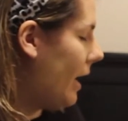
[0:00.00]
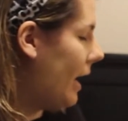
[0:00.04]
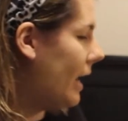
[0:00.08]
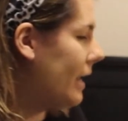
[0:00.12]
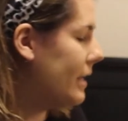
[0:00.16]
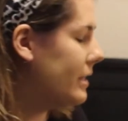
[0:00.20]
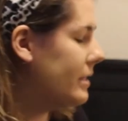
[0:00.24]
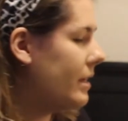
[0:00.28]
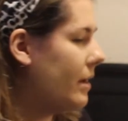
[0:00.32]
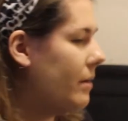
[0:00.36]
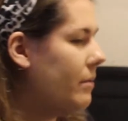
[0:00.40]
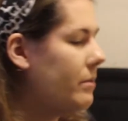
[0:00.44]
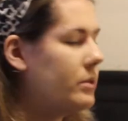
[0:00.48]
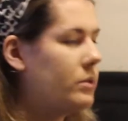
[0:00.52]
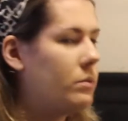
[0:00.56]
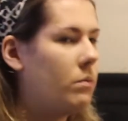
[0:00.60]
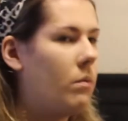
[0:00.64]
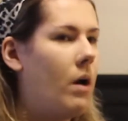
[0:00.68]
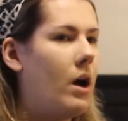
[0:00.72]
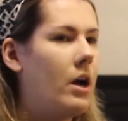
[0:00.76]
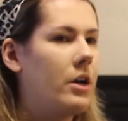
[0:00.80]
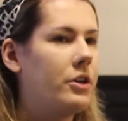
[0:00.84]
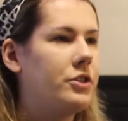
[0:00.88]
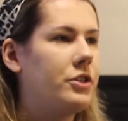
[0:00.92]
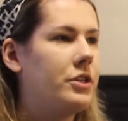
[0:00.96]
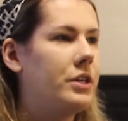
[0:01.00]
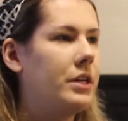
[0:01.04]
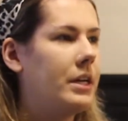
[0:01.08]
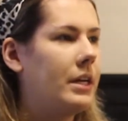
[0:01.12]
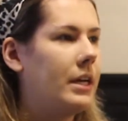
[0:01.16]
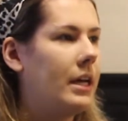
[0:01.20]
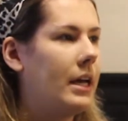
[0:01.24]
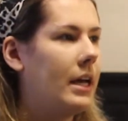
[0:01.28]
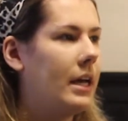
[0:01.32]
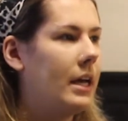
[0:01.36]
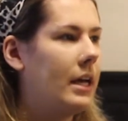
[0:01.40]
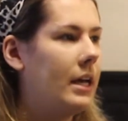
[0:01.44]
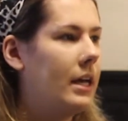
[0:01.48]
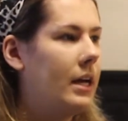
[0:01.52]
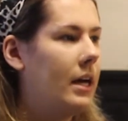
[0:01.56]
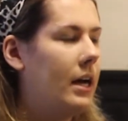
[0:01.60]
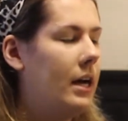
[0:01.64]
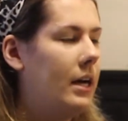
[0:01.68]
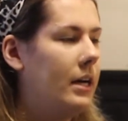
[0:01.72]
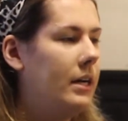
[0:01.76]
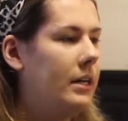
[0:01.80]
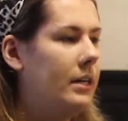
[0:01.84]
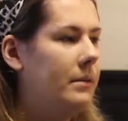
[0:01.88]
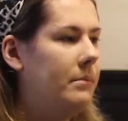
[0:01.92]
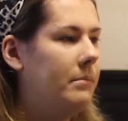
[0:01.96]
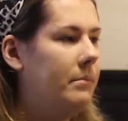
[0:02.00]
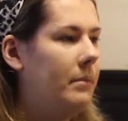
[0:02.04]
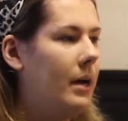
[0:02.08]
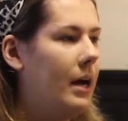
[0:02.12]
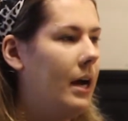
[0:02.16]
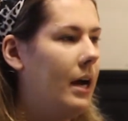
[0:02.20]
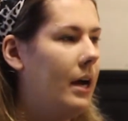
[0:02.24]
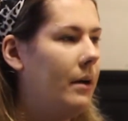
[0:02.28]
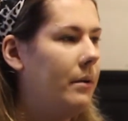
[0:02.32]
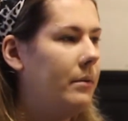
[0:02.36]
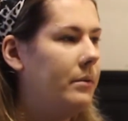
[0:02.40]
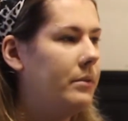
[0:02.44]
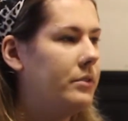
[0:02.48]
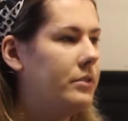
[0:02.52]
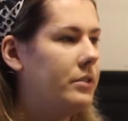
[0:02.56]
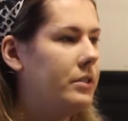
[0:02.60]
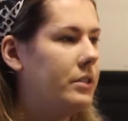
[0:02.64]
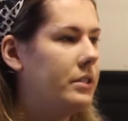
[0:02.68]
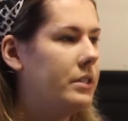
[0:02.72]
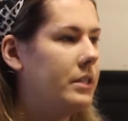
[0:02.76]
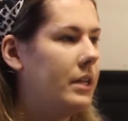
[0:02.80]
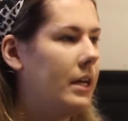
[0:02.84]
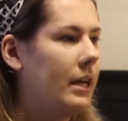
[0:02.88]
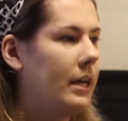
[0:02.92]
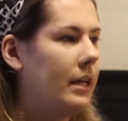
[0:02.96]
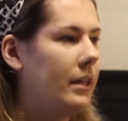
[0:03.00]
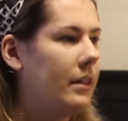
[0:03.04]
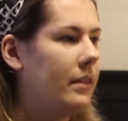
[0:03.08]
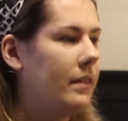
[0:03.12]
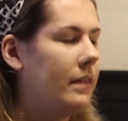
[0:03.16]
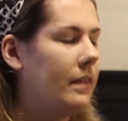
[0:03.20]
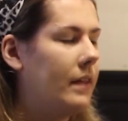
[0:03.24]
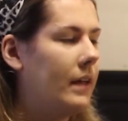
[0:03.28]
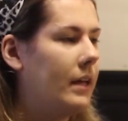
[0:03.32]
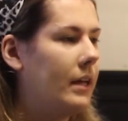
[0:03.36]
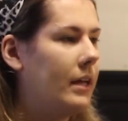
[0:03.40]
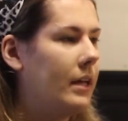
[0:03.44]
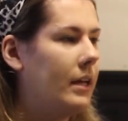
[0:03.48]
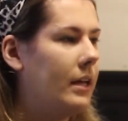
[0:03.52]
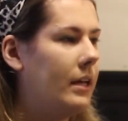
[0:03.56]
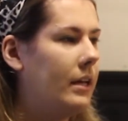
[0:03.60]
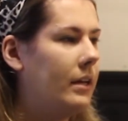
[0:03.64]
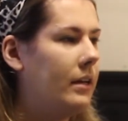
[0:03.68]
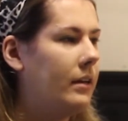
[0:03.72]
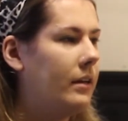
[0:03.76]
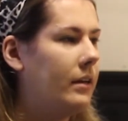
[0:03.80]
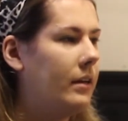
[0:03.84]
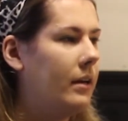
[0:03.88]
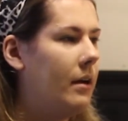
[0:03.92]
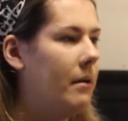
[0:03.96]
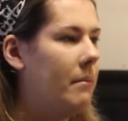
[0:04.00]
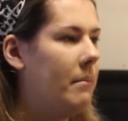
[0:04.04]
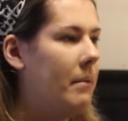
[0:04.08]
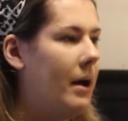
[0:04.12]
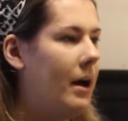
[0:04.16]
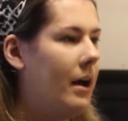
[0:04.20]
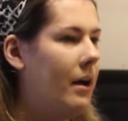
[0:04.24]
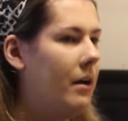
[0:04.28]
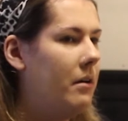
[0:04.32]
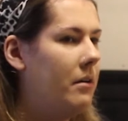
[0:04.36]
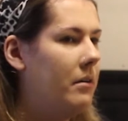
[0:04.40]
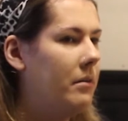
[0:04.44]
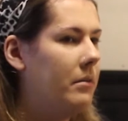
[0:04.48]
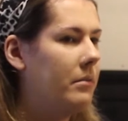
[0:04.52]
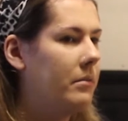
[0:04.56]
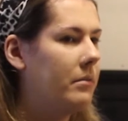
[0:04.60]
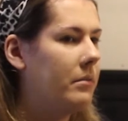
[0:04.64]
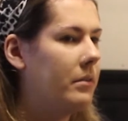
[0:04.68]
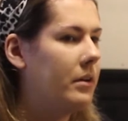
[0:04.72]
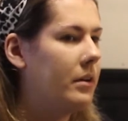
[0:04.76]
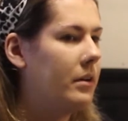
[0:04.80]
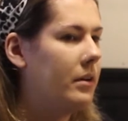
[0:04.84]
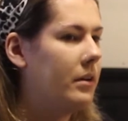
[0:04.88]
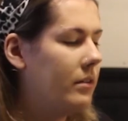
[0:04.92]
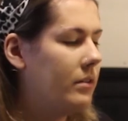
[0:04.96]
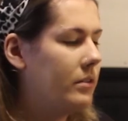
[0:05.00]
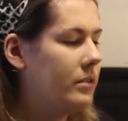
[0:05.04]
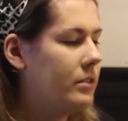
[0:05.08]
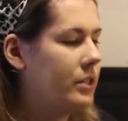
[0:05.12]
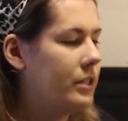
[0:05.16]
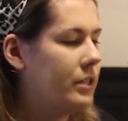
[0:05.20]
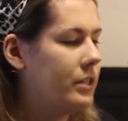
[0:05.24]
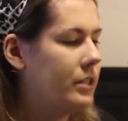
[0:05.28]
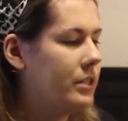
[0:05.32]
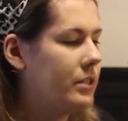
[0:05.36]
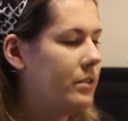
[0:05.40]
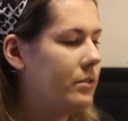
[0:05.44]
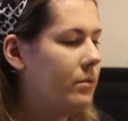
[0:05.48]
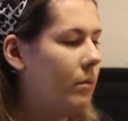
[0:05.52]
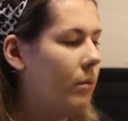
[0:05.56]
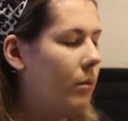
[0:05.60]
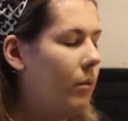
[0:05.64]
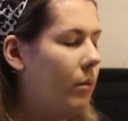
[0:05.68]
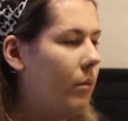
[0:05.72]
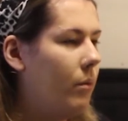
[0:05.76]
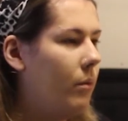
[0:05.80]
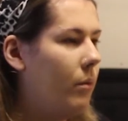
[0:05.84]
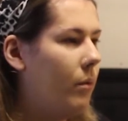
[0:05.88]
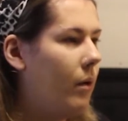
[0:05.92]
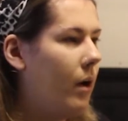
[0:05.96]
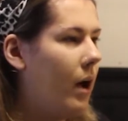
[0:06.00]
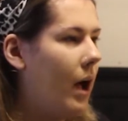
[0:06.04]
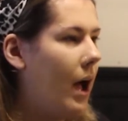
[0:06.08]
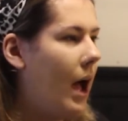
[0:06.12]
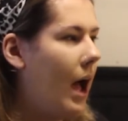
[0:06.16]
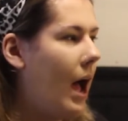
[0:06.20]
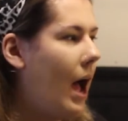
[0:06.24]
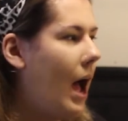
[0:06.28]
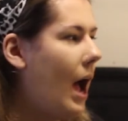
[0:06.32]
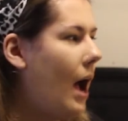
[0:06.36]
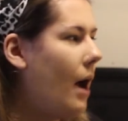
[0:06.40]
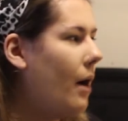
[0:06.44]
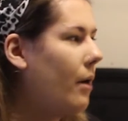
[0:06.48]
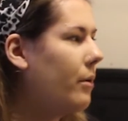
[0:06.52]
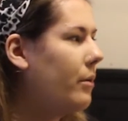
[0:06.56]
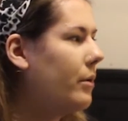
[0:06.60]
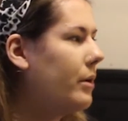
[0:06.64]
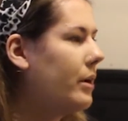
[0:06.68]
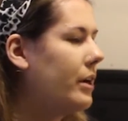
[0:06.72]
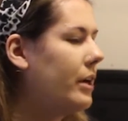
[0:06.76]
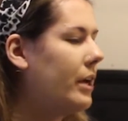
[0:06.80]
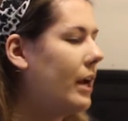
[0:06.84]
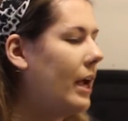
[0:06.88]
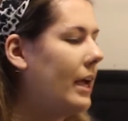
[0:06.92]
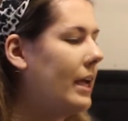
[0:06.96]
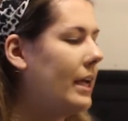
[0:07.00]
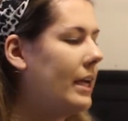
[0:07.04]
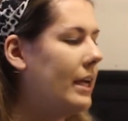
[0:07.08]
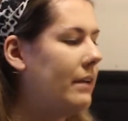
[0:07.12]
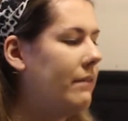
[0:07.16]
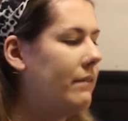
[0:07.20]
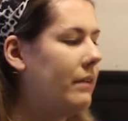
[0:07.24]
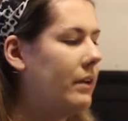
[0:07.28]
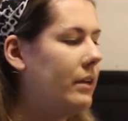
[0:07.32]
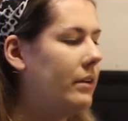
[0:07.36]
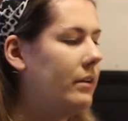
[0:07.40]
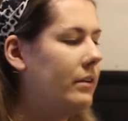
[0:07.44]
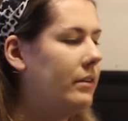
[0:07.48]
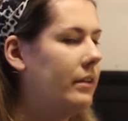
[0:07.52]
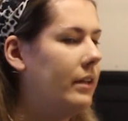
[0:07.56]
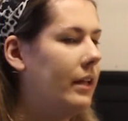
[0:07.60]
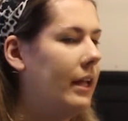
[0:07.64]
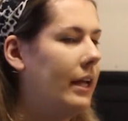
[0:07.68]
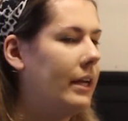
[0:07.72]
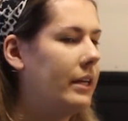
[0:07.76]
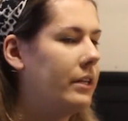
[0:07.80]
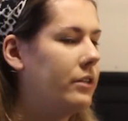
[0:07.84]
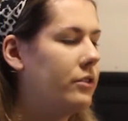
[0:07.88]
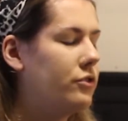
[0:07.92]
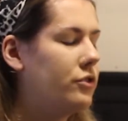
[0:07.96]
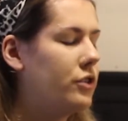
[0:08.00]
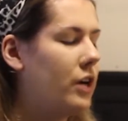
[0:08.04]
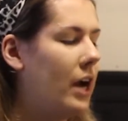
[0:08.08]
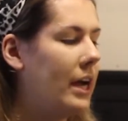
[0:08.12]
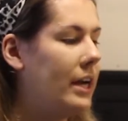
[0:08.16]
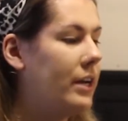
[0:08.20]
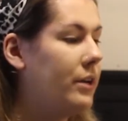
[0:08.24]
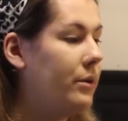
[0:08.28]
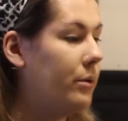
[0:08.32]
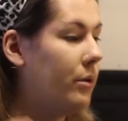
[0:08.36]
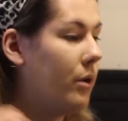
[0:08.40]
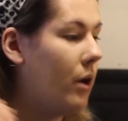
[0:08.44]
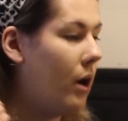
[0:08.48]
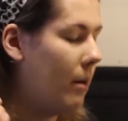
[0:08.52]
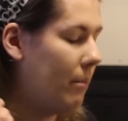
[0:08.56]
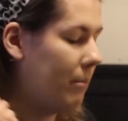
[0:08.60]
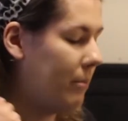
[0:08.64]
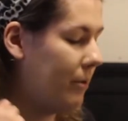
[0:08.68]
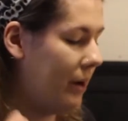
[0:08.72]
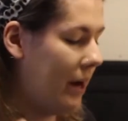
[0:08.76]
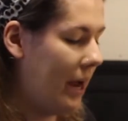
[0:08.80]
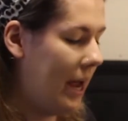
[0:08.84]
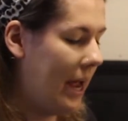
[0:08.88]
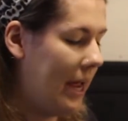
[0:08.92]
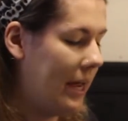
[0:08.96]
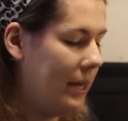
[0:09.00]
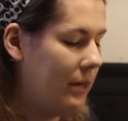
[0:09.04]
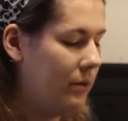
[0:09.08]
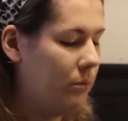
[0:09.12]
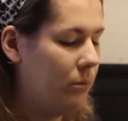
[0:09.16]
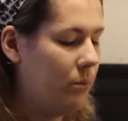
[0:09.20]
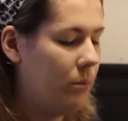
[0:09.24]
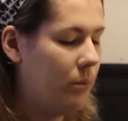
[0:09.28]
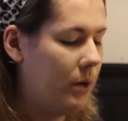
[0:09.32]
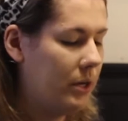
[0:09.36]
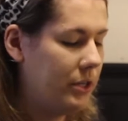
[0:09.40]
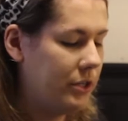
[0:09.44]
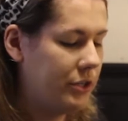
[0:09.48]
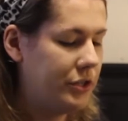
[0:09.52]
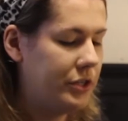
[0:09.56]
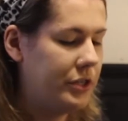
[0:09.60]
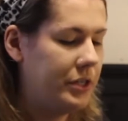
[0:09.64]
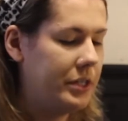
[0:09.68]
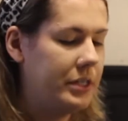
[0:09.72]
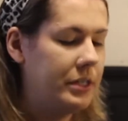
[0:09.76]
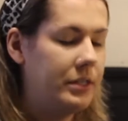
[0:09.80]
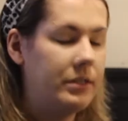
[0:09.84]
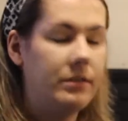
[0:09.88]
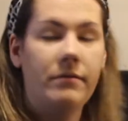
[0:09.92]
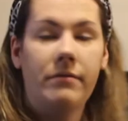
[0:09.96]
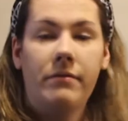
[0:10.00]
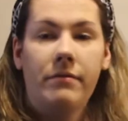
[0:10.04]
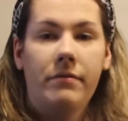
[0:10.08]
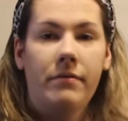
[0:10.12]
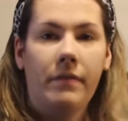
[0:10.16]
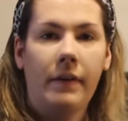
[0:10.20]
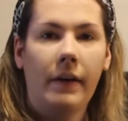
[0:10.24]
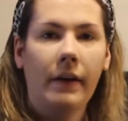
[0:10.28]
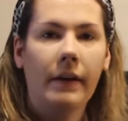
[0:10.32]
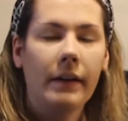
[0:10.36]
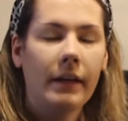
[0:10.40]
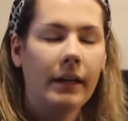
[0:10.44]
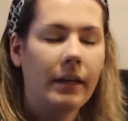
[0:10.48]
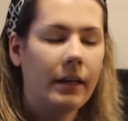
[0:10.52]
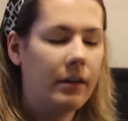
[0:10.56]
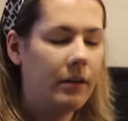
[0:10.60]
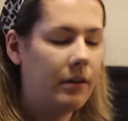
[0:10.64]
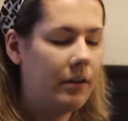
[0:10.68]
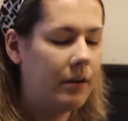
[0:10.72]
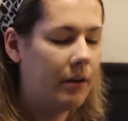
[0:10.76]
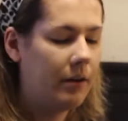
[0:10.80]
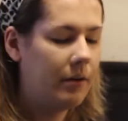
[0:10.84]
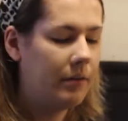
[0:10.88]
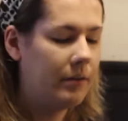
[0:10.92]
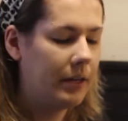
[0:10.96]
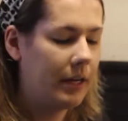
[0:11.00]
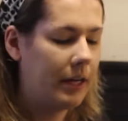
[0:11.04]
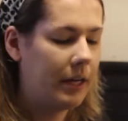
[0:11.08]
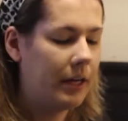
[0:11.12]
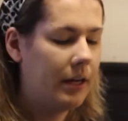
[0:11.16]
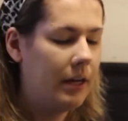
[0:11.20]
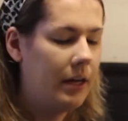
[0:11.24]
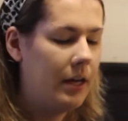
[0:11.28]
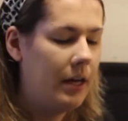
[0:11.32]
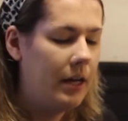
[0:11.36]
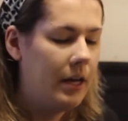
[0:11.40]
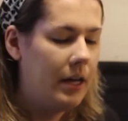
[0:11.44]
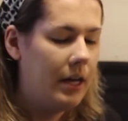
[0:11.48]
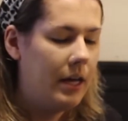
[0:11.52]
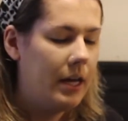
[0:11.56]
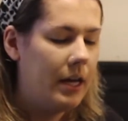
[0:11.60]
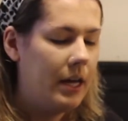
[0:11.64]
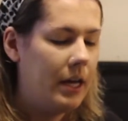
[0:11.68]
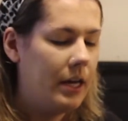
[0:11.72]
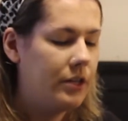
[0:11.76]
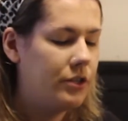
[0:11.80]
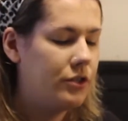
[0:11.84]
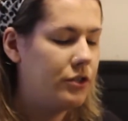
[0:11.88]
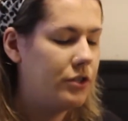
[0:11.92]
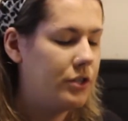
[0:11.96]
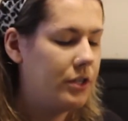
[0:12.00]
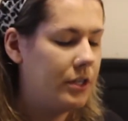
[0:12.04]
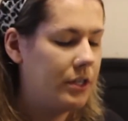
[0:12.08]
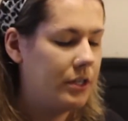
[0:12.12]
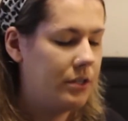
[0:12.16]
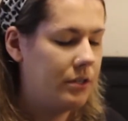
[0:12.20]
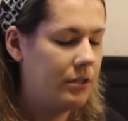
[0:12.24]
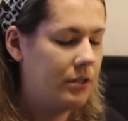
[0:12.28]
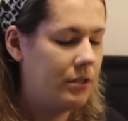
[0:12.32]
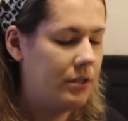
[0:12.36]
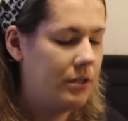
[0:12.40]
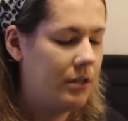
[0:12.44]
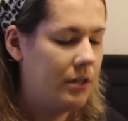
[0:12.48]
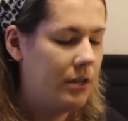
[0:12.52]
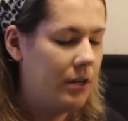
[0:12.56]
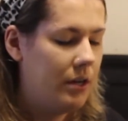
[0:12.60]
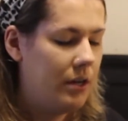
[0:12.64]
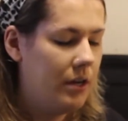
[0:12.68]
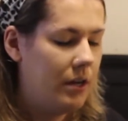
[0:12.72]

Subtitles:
as I was watching it, I was just, like, thinking about just how could I even, like, try to comprehend what she's feeling, you know? Like, it's just